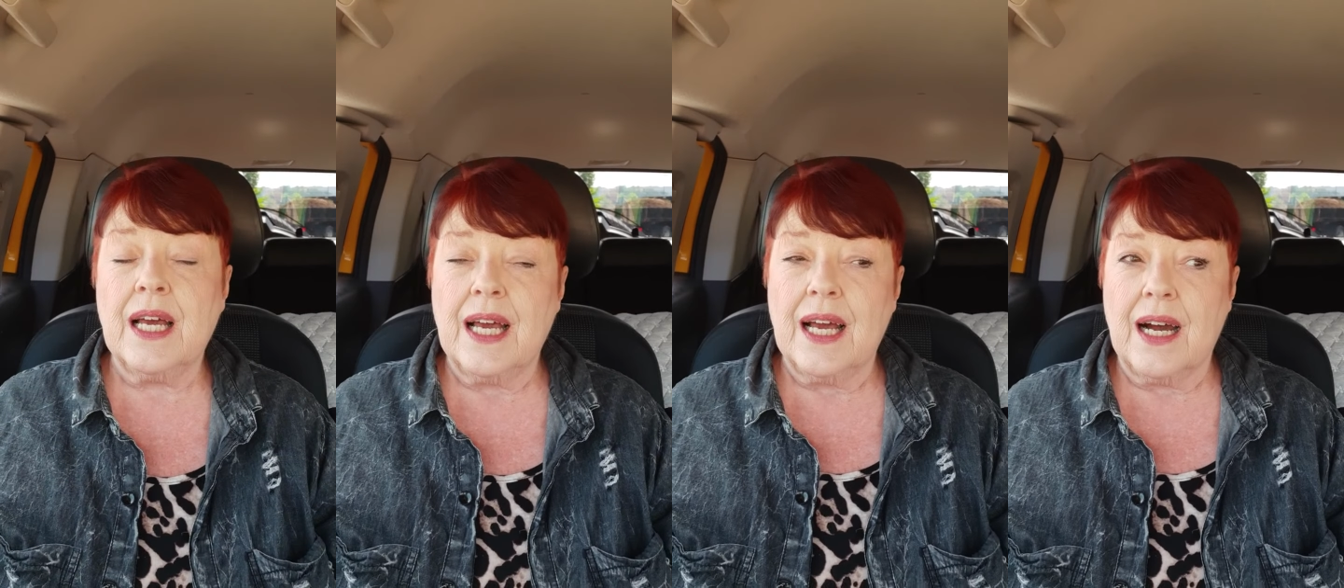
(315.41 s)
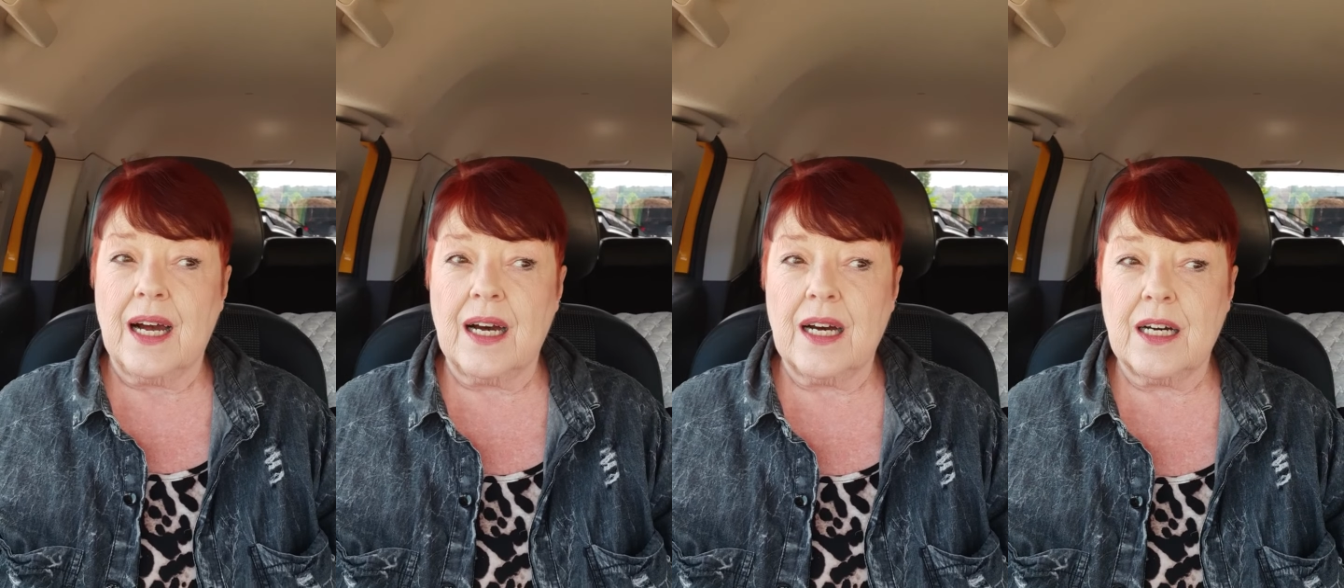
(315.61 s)

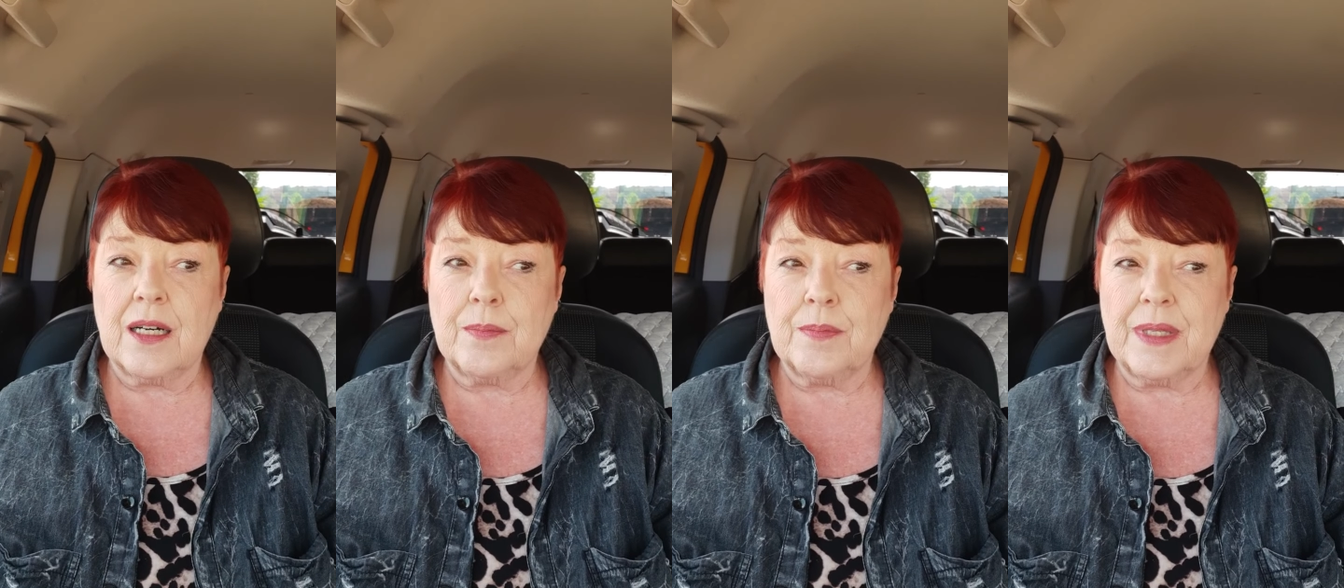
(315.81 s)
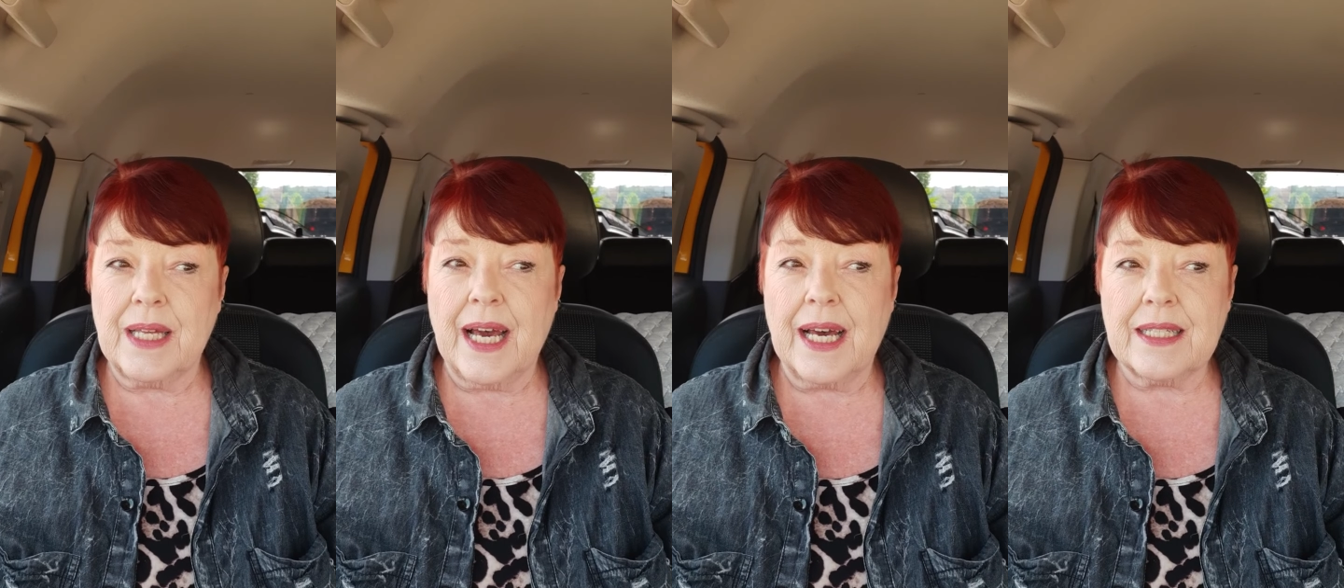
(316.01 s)
Um,
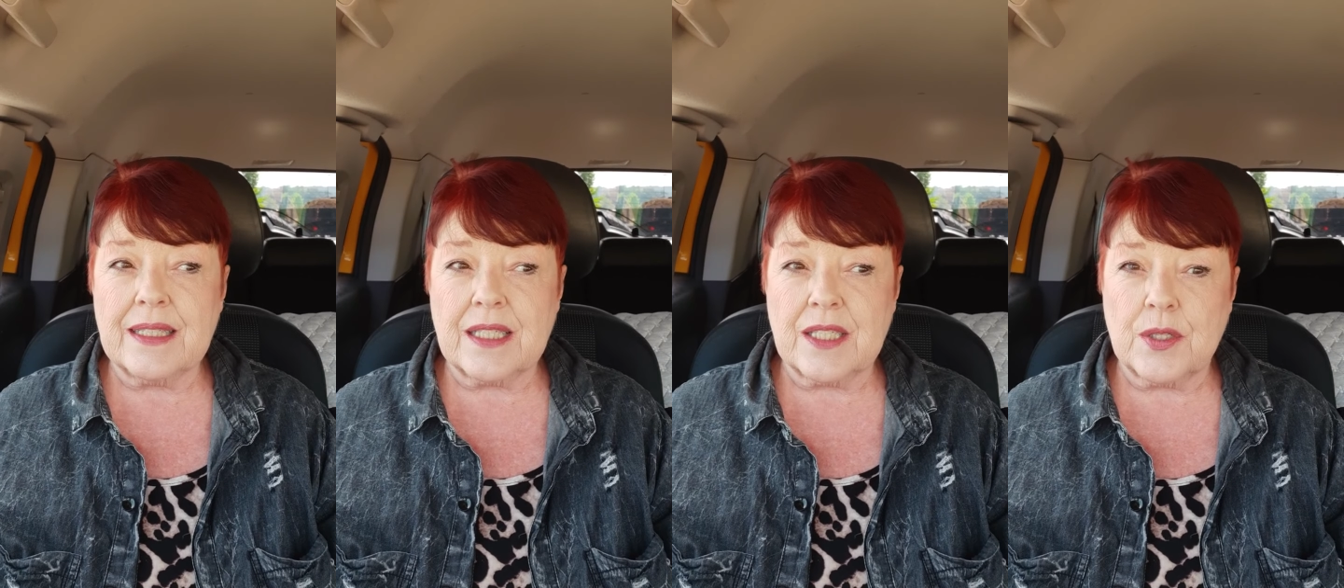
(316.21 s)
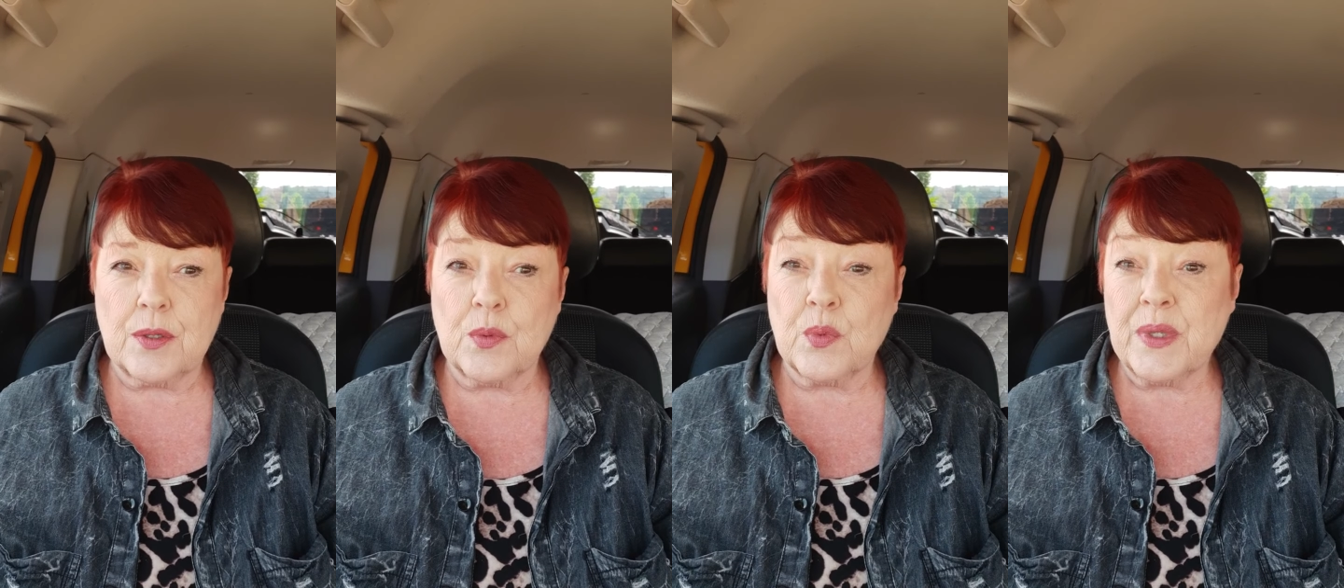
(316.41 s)

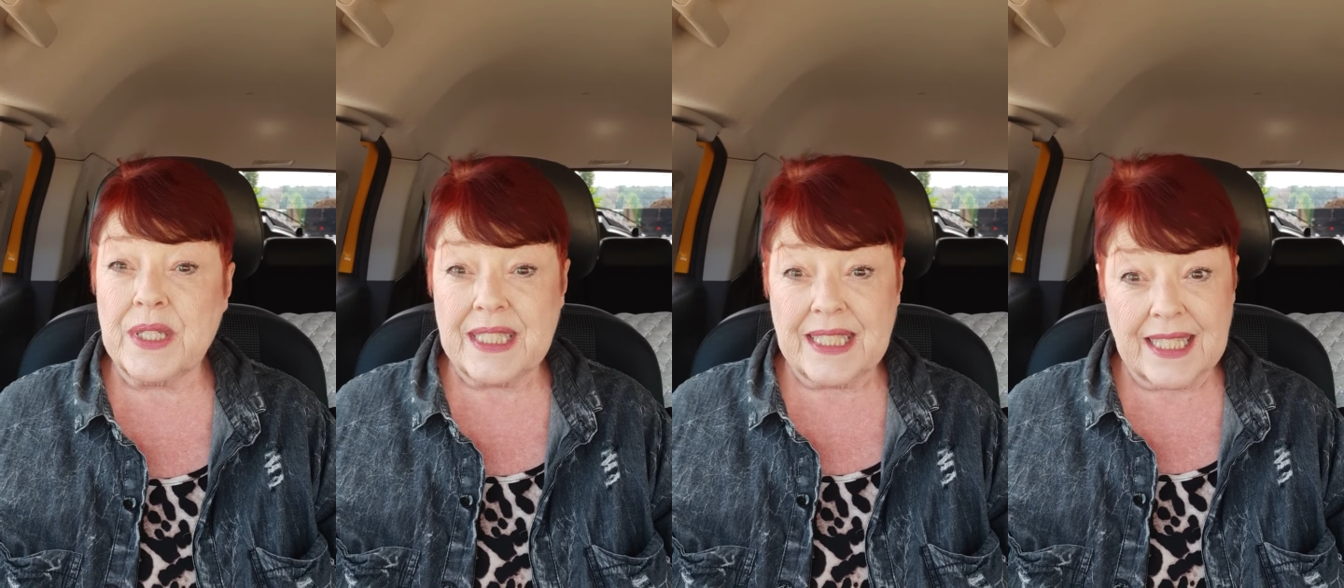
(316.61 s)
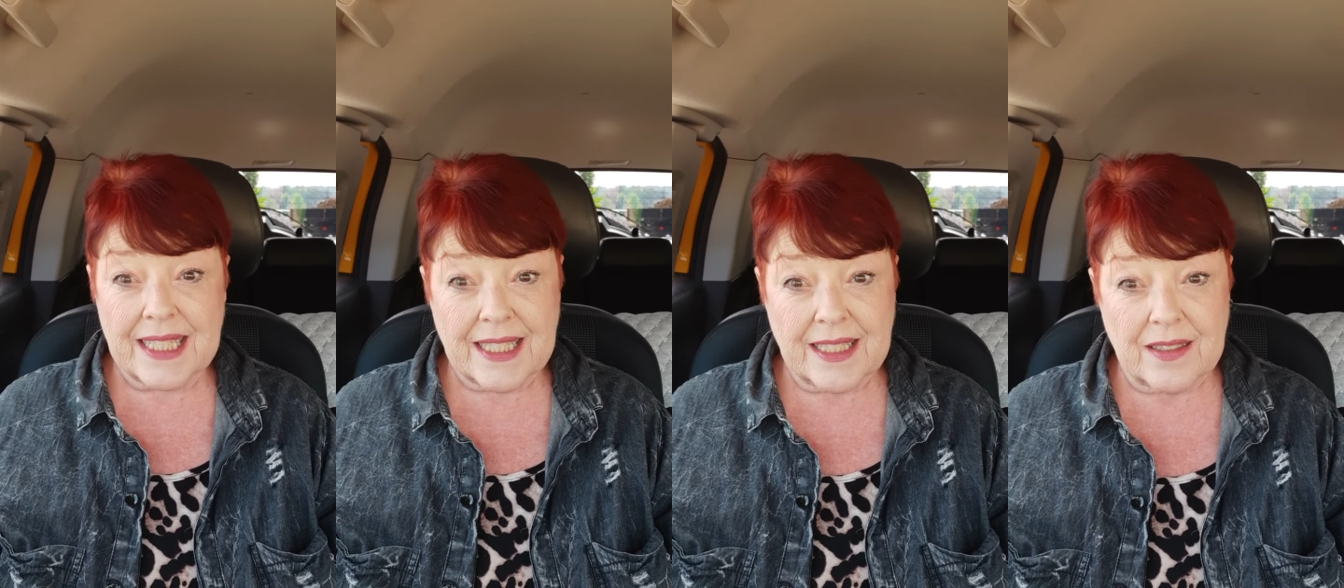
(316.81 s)
that's
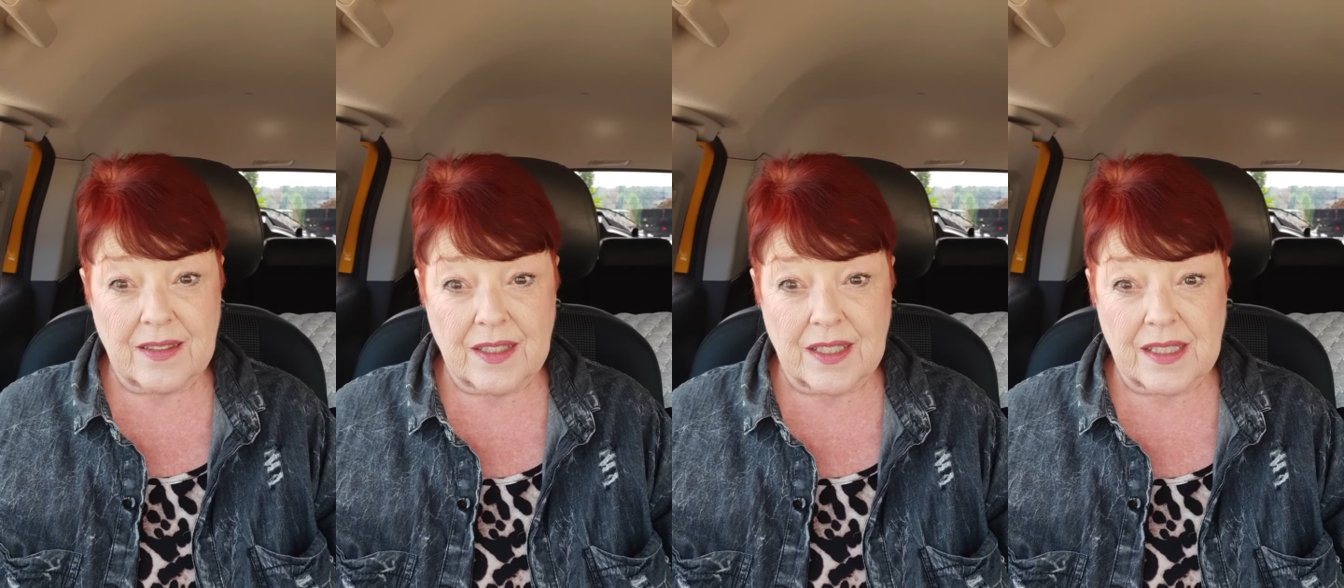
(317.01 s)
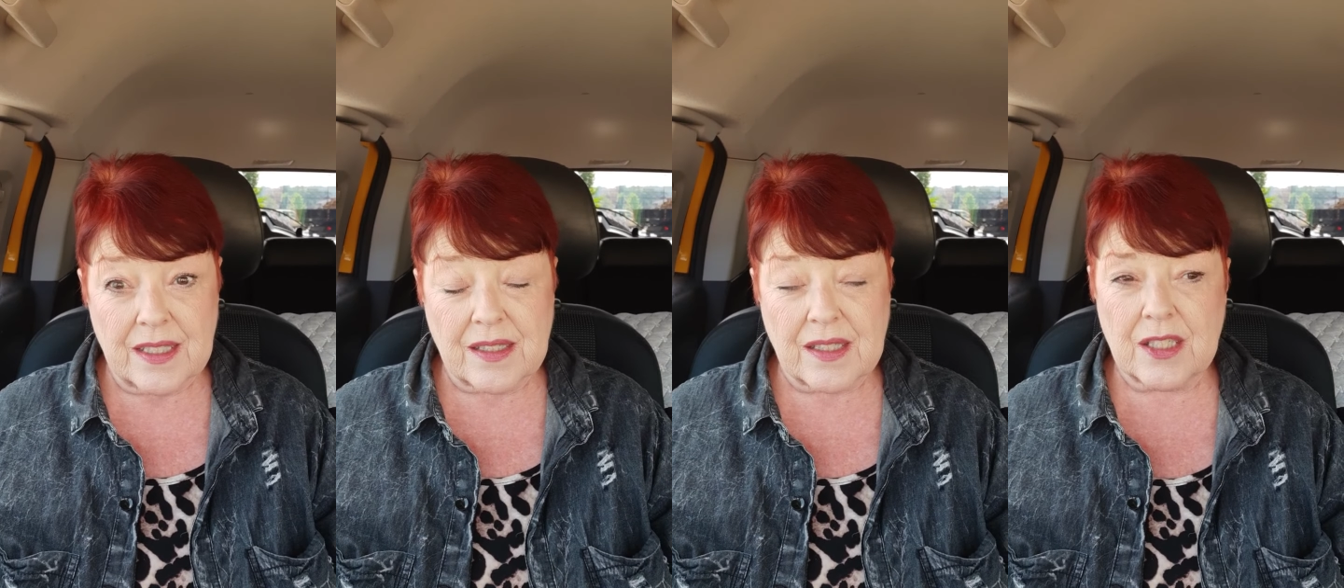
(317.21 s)

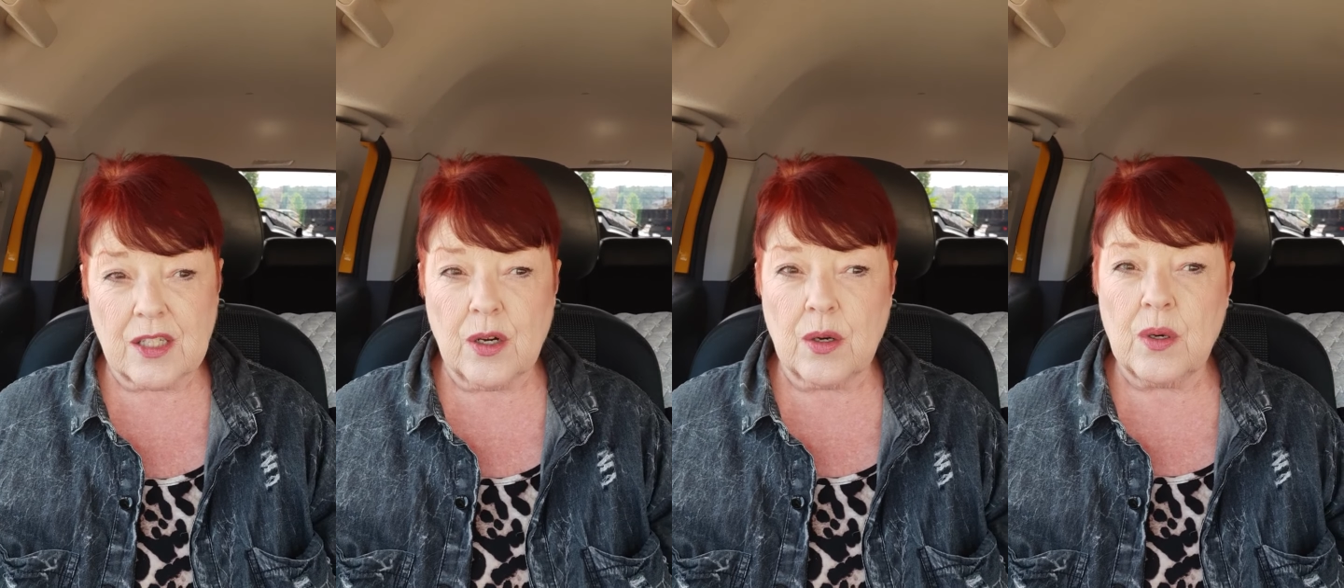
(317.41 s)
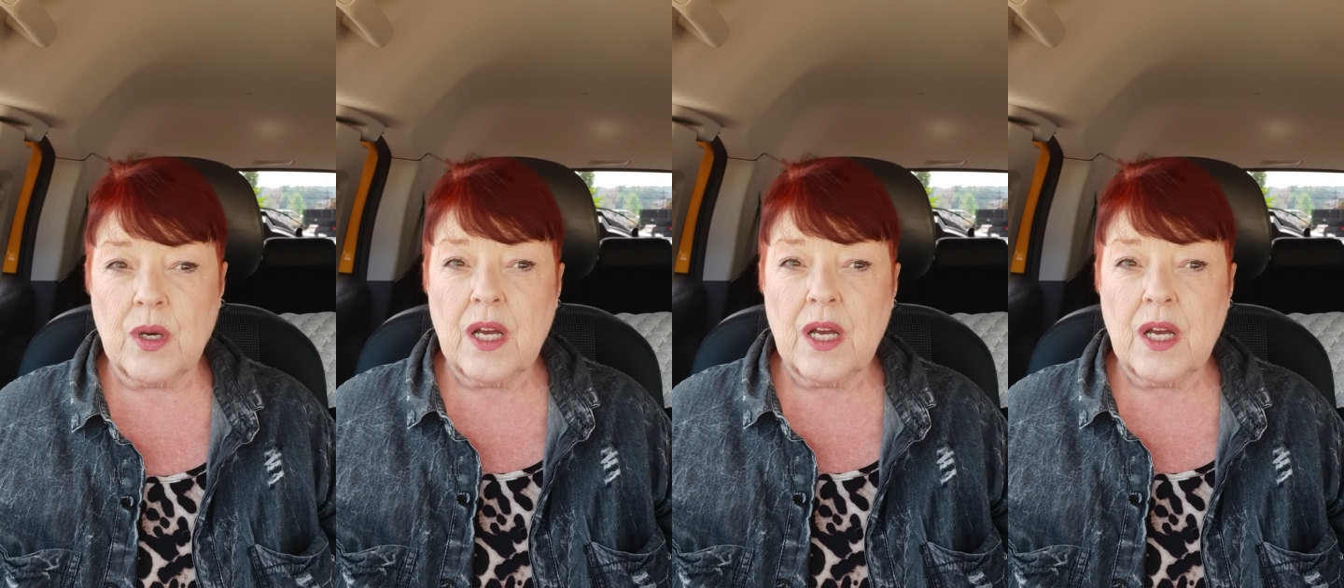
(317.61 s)
ridiculous. So